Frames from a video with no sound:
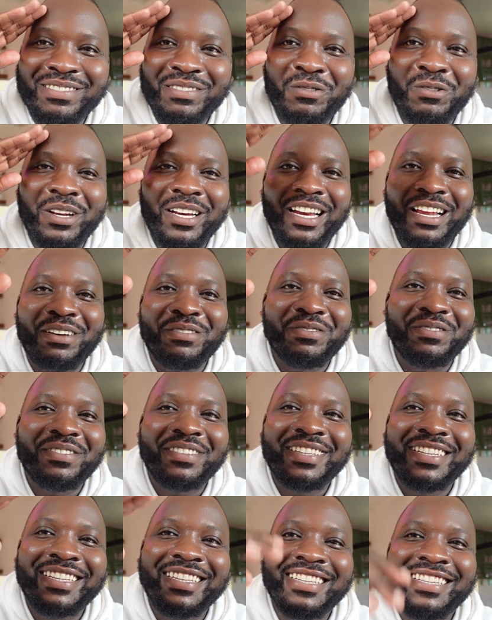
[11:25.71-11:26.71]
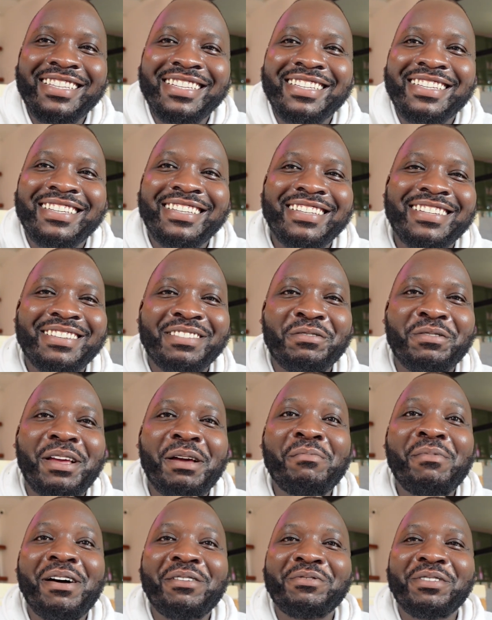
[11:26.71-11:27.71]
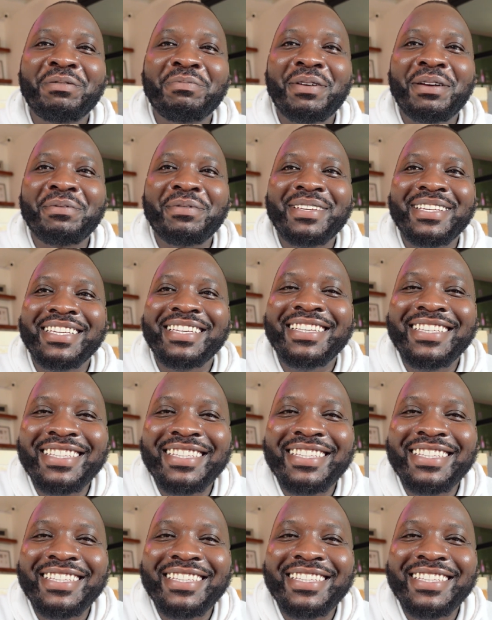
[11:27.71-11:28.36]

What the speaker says: One love. We are Maverick, baby.